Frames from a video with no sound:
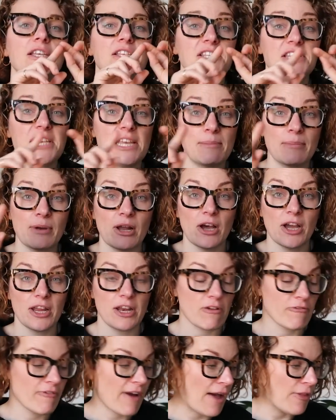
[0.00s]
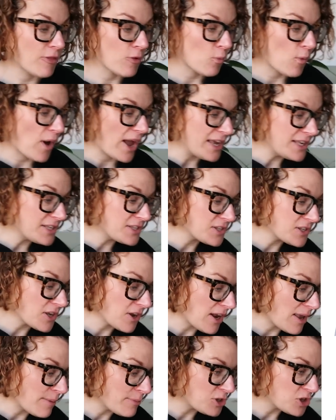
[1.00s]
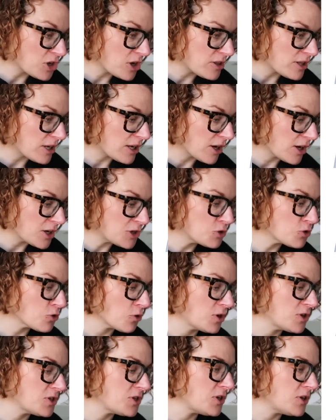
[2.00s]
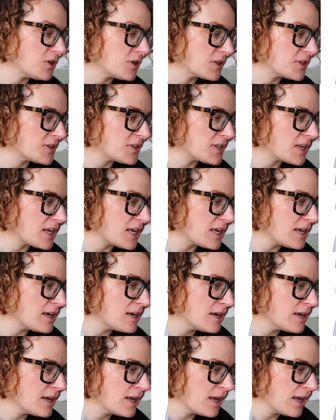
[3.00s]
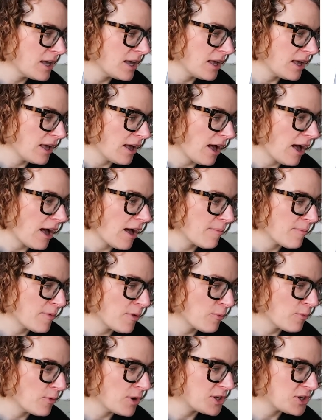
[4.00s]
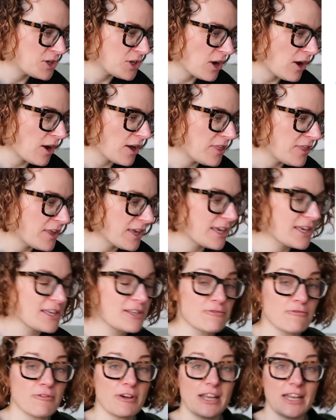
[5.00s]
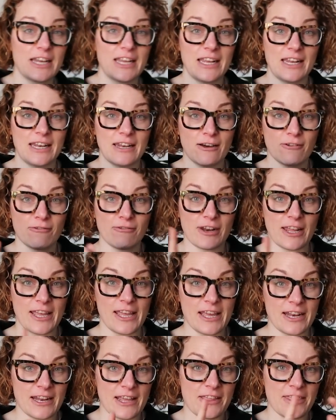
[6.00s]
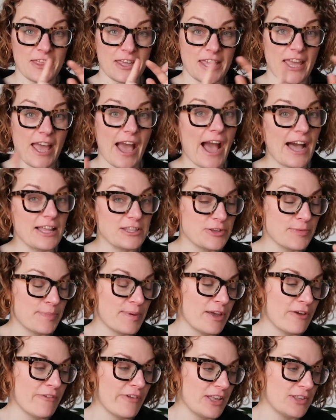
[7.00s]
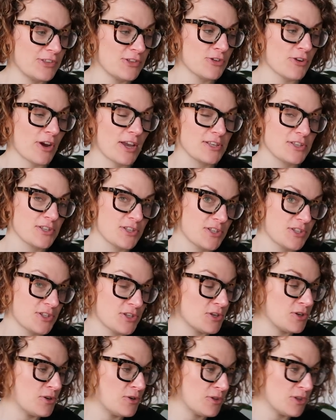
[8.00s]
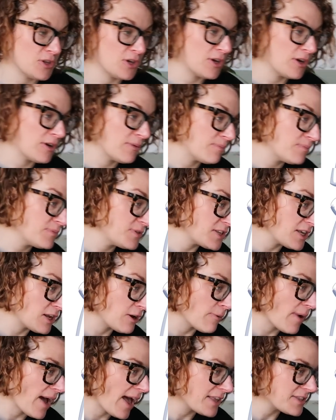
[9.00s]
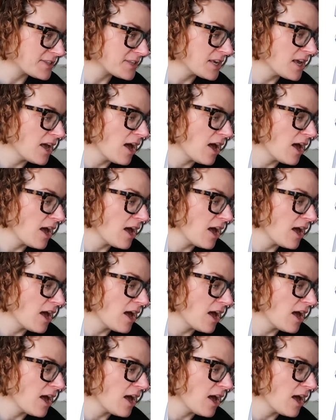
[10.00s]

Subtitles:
seam line around the waist. So let me show you the line drawing so you can see, which I think is really lovely, and I think it adds a bit of interest to the silhouette.